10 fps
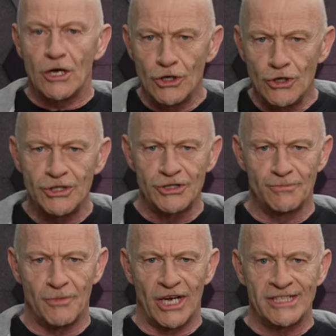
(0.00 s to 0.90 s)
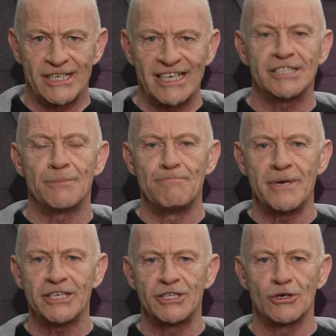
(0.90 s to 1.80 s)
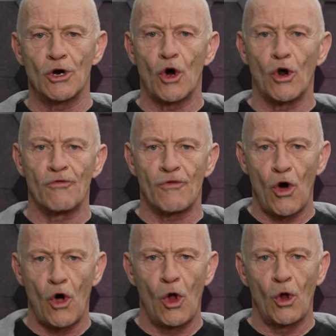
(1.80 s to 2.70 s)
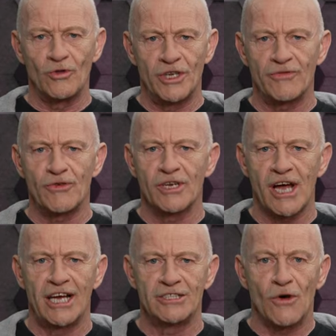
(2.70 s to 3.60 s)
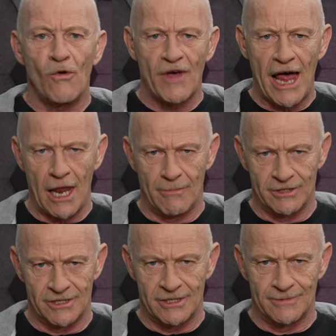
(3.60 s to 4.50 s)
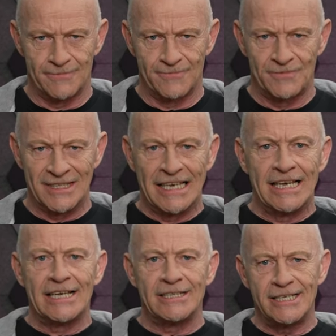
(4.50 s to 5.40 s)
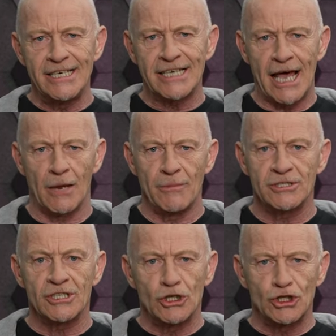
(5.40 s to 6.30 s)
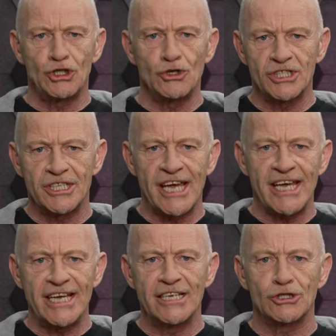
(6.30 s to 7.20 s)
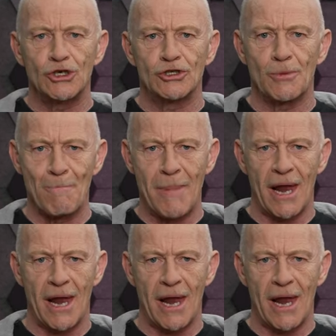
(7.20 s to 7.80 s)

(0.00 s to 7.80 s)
A nutrient brand is a mixture of all different kinds of elements. These elements should stay in a certain